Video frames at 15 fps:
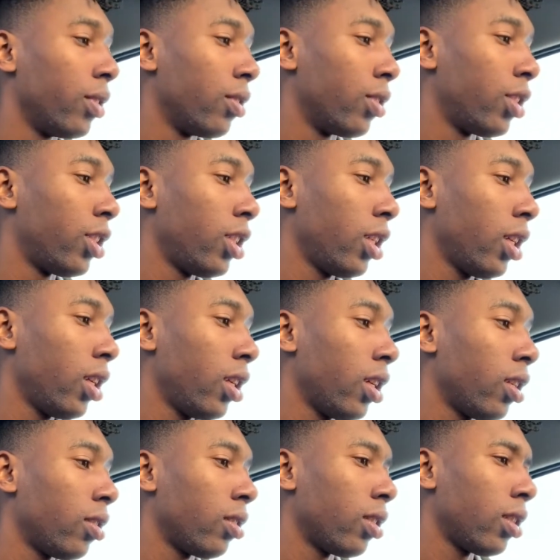Shit.
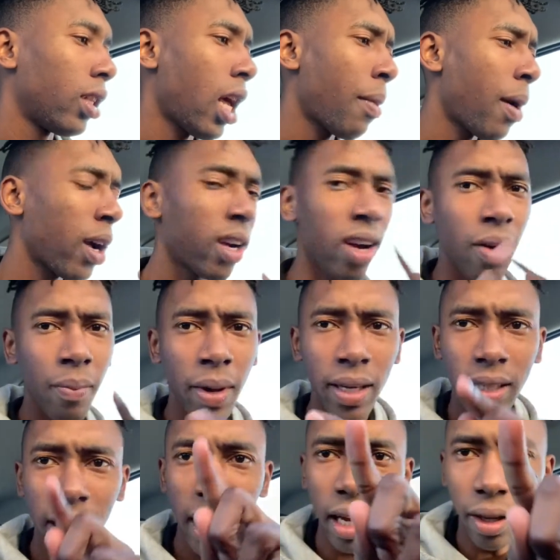Damn, I cut
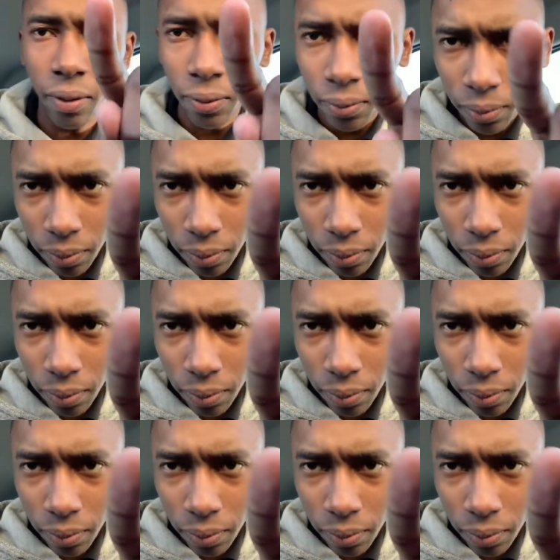myself.